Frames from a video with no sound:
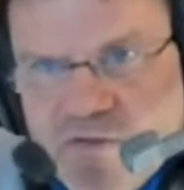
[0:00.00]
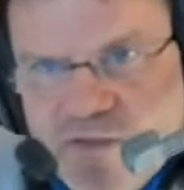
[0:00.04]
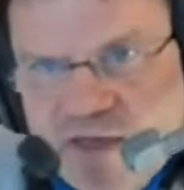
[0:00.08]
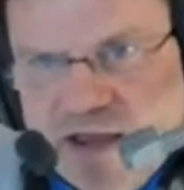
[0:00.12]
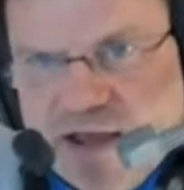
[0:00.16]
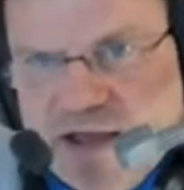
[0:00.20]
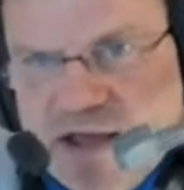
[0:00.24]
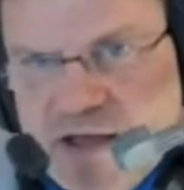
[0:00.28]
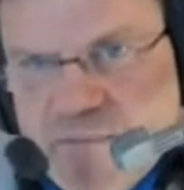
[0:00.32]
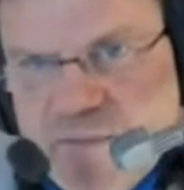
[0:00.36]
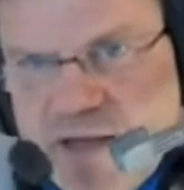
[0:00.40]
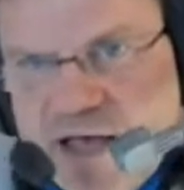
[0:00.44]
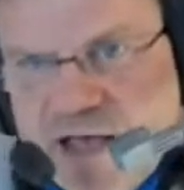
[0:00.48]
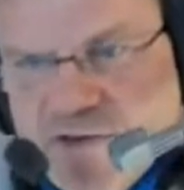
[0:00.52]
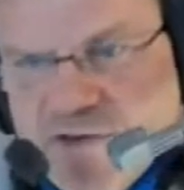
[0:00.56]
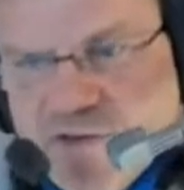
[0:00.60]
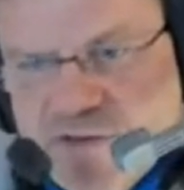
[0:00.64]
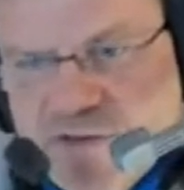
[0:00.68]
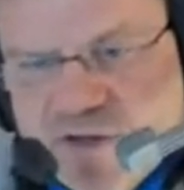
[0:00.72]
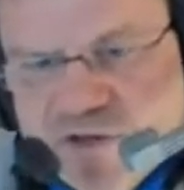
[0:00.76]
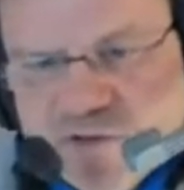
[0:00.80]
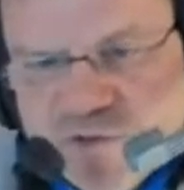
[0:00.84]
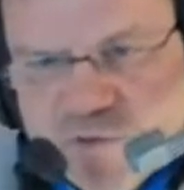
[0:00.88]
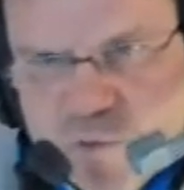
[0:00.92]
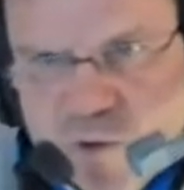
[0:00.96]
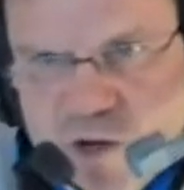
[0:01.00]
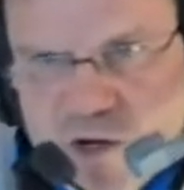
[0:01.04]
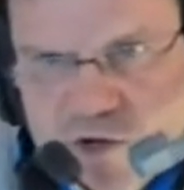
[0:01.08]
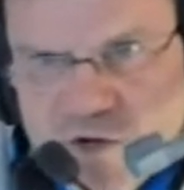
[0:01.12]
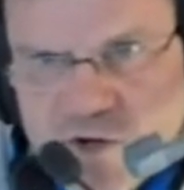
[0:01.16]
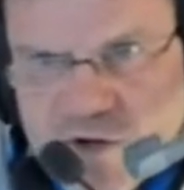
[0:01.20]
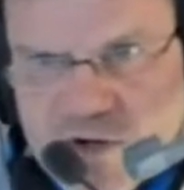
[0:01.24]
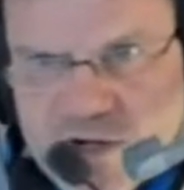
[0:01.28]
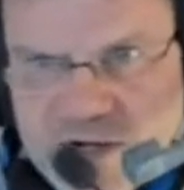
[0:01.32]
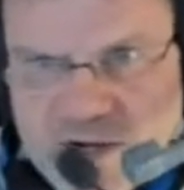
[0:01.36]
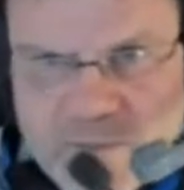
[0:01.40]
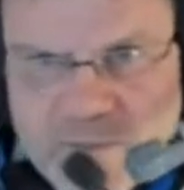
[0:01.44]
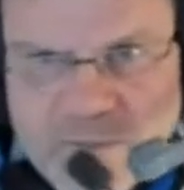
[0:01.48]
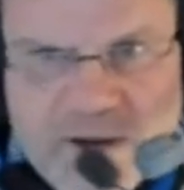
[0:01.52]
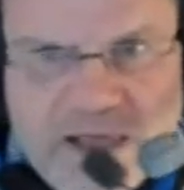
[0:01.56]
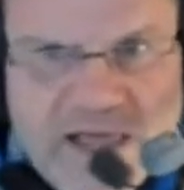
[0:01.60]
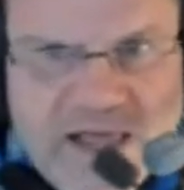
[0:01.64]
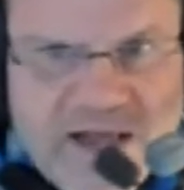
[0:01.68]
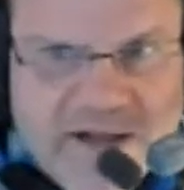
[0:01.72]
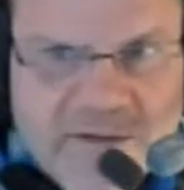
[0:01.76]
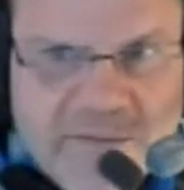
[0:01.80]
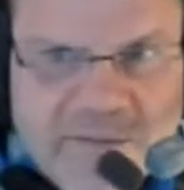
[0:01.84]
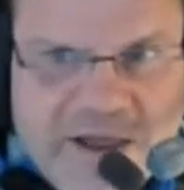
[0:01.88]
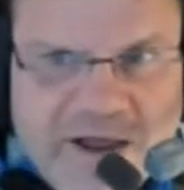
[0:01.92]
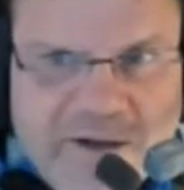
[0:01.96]
They come at you this way, you're going to
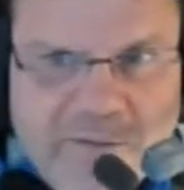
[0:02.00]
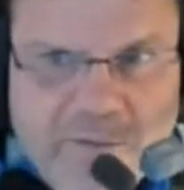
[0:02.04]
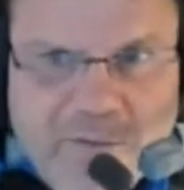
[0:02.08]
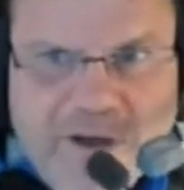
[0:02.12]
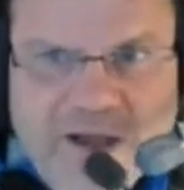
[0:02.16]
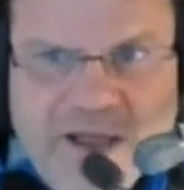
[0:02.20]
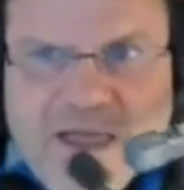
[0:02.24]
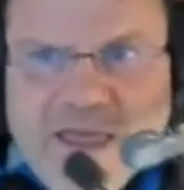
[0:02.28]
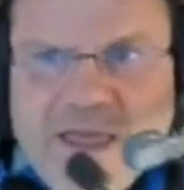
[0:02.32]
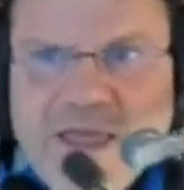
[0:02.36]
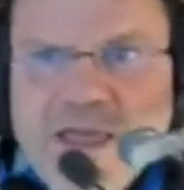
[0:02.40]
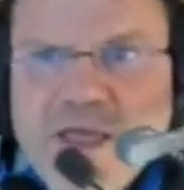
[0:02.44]
block them that way.